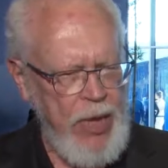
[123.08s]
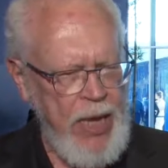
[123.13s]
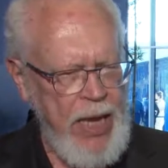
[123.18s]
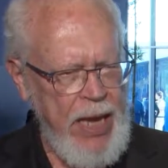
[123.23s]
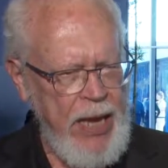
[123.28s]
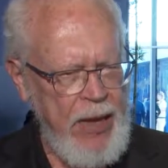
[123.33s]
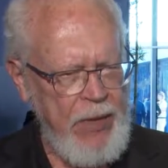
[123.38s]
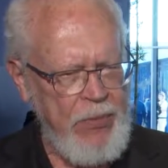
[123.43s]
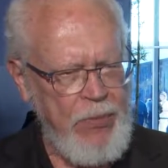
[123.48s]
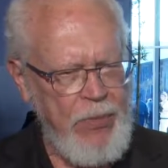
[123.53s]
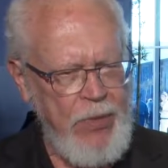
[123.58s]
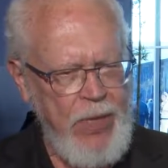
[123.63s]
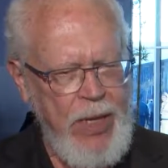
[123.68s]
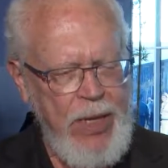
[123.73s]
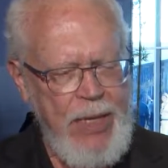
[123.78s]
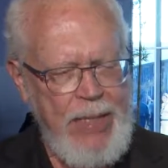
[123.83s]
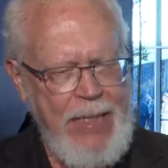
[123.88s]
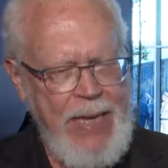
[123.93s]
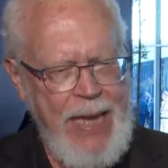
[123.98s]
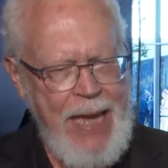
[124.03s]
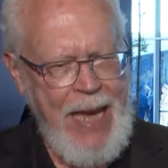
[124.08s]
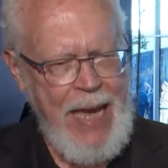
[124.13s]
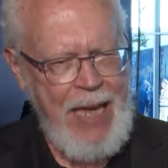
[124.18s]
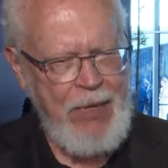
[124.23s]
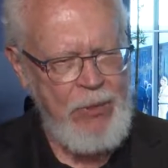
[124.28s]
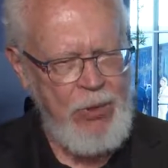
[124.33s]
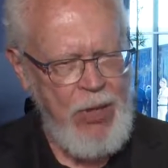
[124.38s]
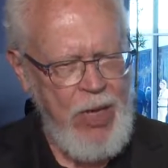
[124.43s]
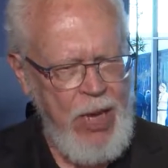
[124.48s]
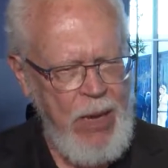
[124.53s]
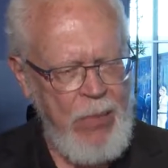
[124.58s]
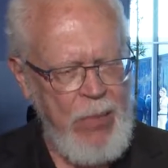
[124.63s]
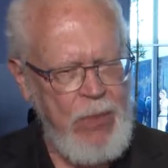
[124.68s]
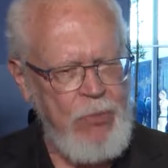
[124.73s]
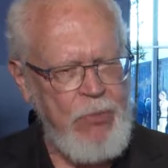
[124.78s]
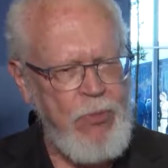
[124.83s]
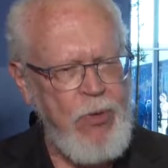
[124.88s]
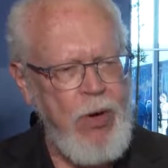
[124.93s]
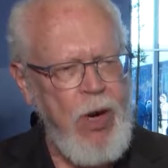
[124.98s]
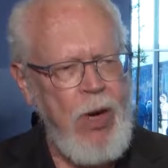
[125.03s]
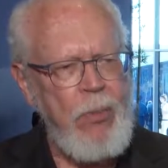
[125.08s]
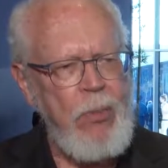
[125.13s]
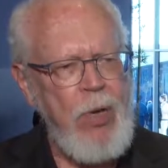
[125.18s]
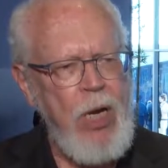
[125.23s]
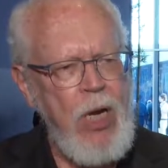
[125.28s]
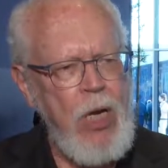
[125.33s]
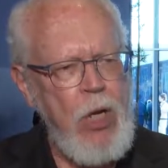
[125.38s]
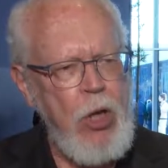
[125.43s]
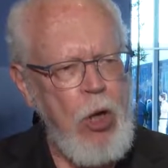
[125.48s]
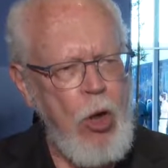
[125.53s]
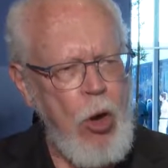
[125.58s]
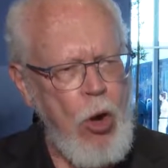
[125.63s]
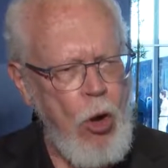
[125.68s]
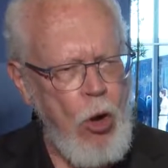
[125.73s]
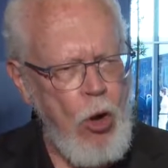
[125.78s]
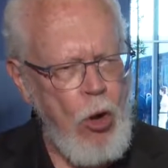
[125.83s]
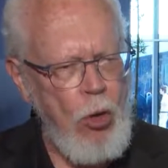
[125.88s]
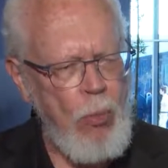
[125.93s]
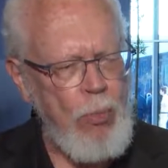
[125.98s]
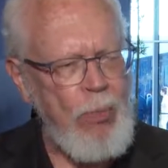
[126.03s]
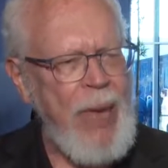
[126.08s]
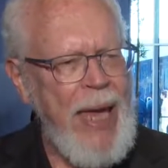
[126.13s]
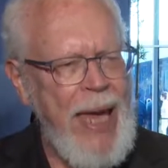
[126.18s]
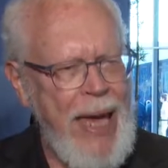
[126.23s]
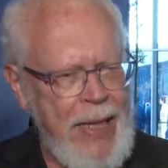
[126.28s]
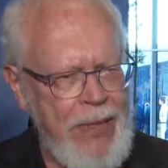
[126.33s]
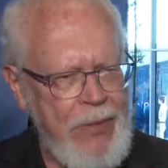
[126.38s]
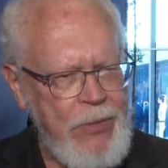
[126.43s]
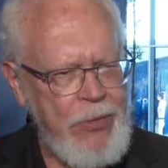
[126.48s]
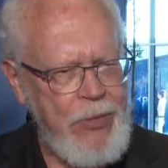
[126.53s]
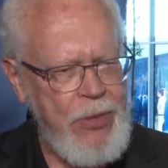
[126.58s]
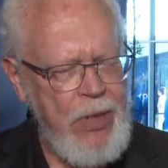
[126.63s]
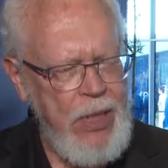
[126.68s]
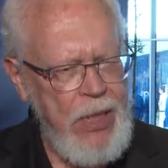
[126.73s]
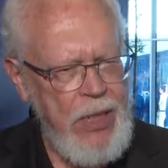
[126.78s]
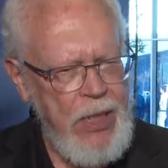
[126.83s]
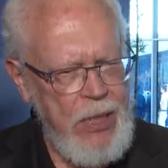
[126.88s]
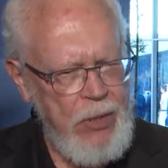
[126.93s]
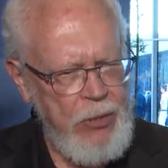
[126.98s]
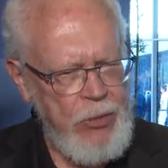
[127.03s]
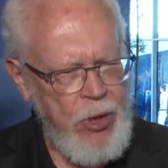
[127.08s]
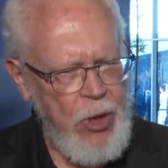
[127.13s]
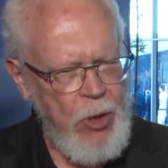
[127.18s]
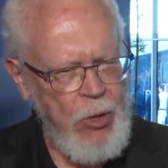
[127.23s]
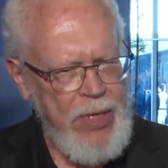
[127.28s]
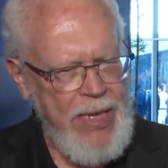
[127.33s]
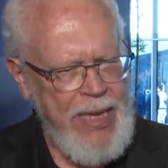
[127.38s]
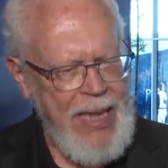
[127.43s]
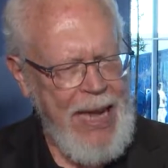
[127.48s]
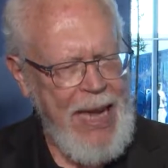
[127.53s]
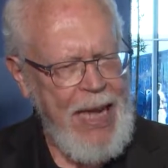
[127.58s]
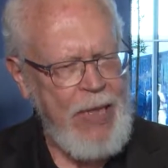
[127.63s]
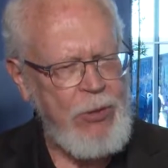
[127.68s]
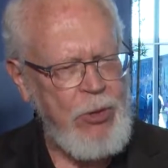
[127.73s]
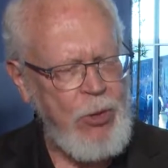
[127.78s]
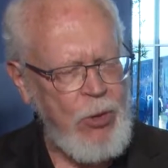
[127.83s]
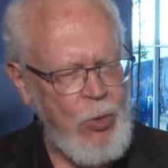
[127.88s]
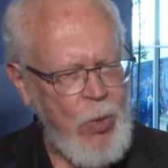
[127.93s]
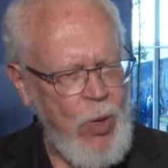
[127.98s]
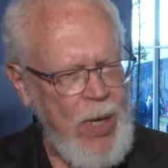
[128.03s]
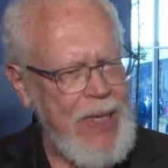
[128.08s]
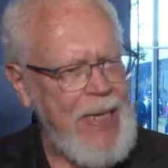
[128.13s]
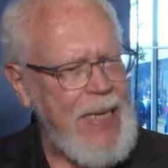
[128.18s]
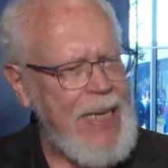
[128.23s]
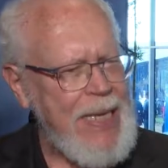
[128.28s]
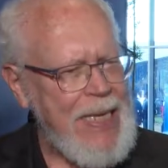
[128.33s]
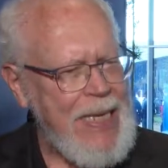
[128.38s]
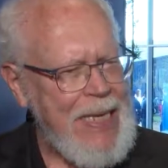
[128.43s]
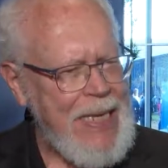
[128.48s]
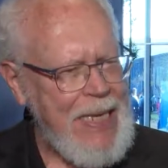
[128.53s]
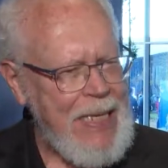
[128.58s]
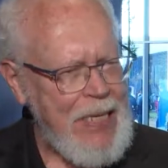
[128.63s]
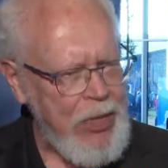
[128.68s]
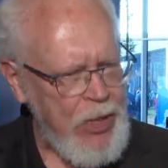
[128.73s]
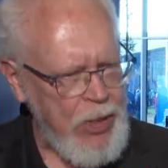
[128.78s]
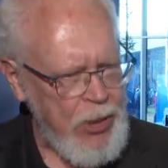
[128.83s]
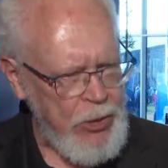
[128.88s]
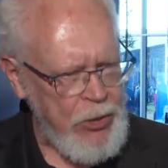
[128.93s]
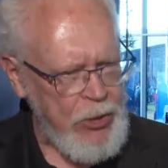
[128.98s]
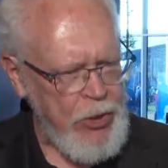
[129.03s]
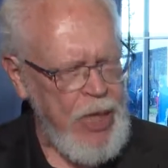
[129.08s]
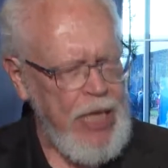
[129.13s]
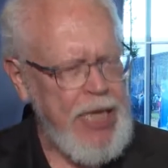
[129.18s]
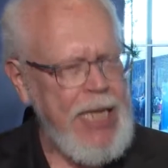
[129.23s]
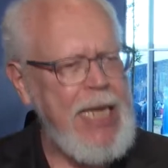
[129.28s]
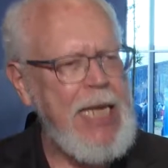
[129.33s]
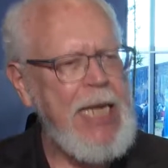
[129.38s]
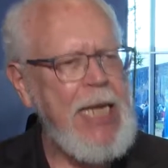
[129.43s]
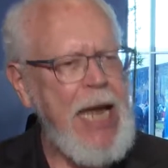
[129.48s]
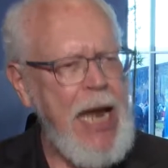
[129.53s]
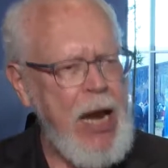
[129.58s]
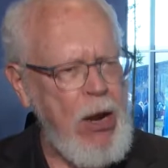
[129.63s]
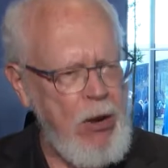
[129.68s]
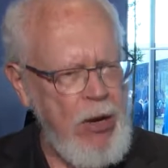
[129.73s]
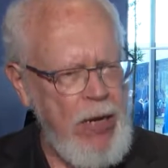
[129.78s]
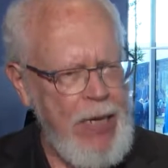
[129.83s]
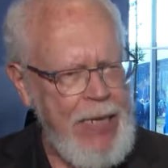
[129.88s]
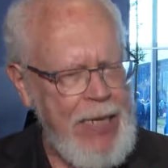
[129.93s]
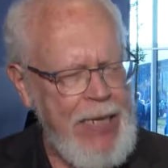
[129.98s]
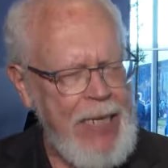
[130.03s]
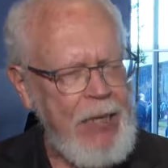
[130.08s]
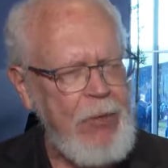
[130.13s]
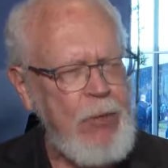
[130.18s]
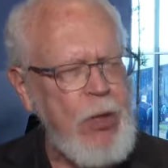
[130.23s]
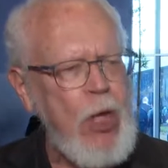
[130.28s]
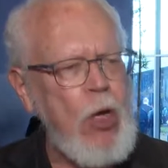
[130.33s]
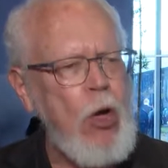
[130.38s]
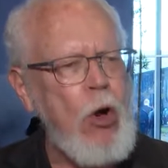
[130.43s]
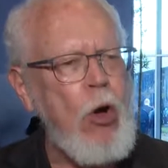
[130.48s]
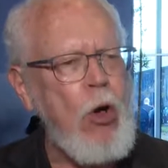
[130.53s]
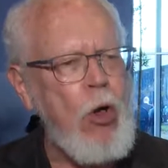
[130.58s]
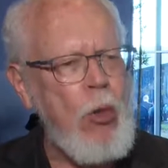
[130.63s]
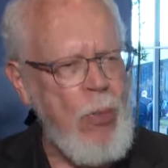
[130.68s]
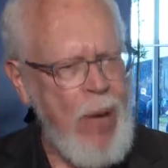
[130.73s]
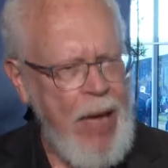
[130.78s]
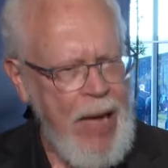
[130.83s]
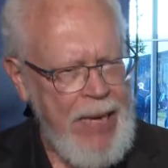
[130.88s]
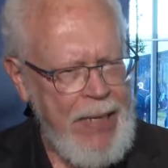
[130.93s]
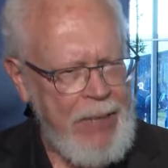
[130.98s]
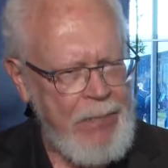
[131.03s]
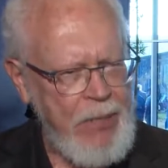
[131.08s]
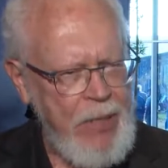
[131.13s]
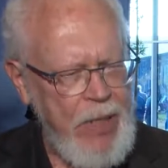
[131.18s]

have gas coming from coal beds. So gas is what kills the canary in the coal mine.